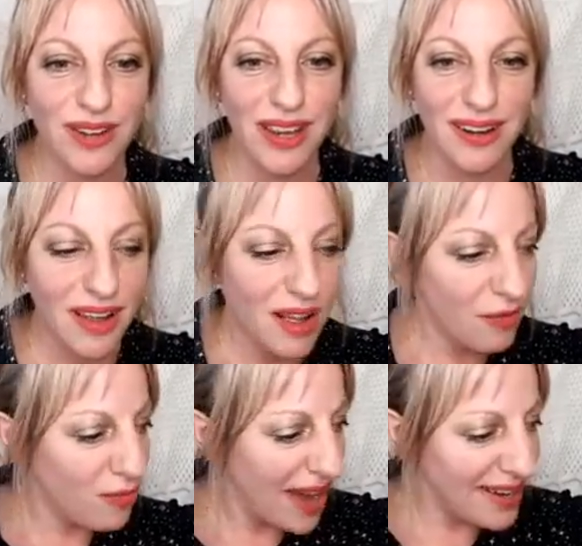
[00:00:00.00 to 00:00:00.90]
And you can
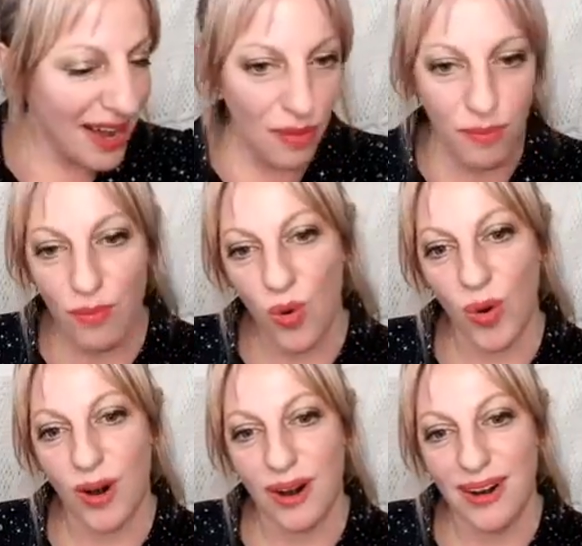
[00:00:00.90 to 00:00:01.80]
find out
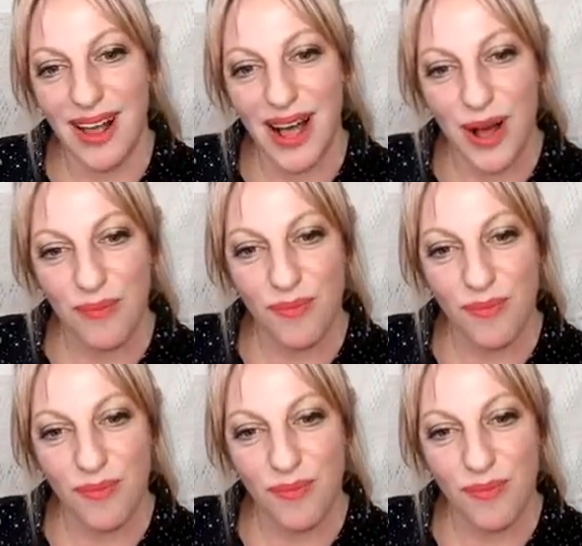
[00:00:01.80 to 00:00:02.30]
more